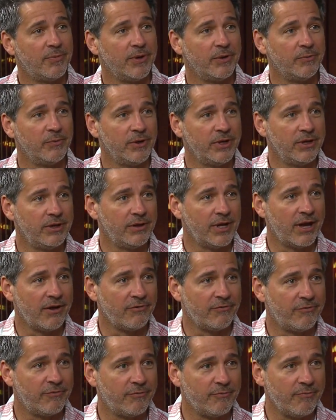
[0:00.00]
and we
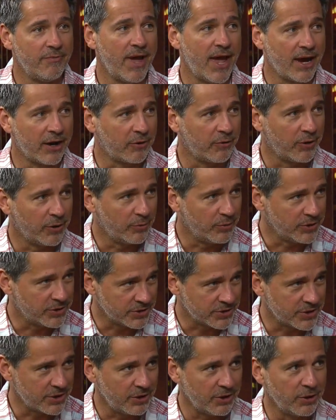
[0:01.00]
have macro, which
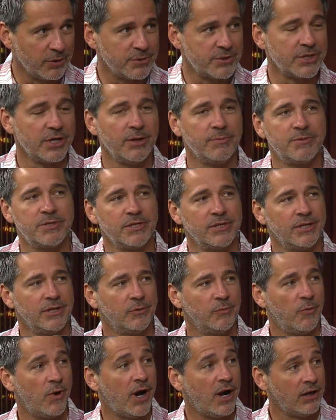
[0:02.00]
is close-ups, and
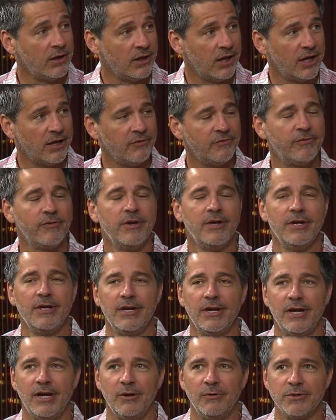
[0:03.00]
then wildlife.
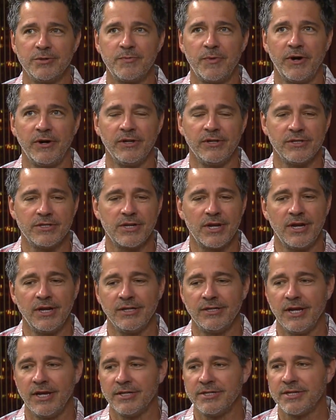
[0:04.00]
Uh, was part of this
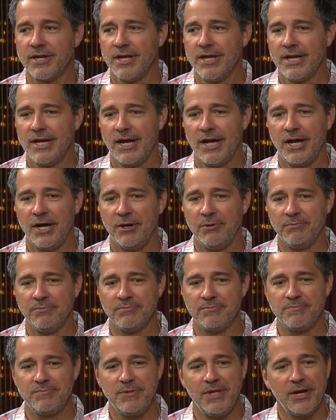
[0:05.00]
contest. Um,
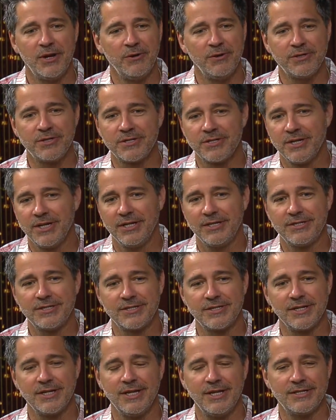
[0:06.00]
you know, it's
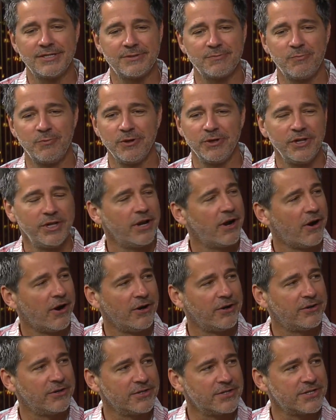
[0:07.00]
it's it's really
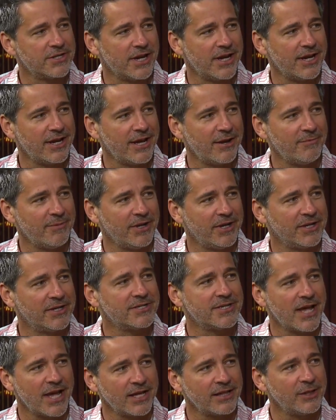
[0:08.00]
hard to say. I mean,
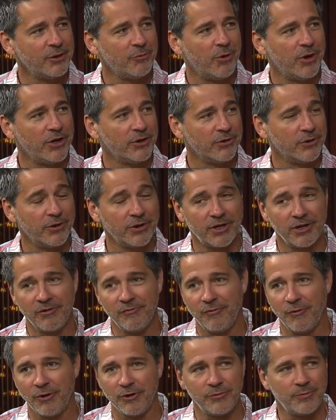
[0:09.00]
exactly what you're looking
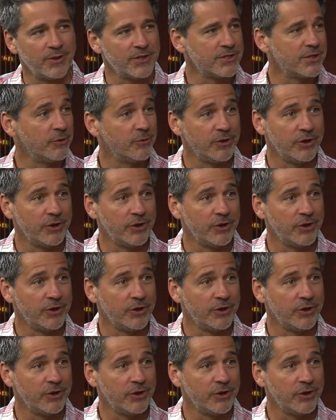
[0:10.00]
for, especially when